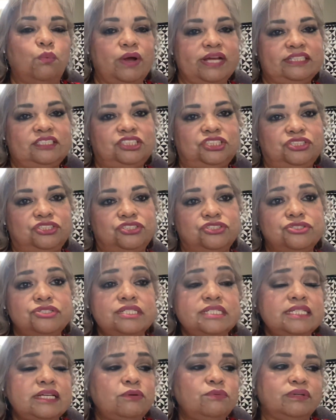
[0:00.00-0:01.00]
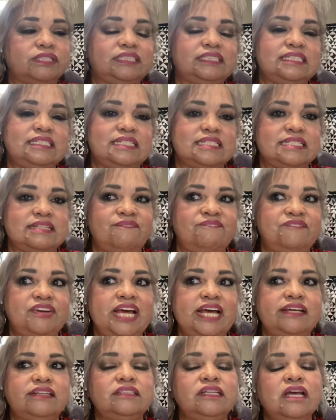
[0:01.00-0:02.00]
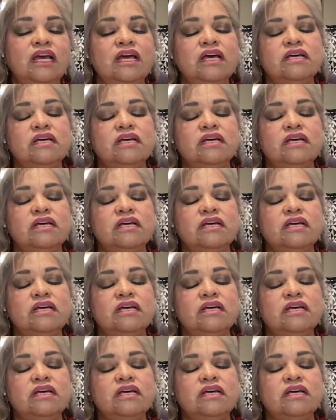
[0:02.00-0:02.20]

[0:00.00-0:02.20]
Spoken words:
when to use it, when to disinfect.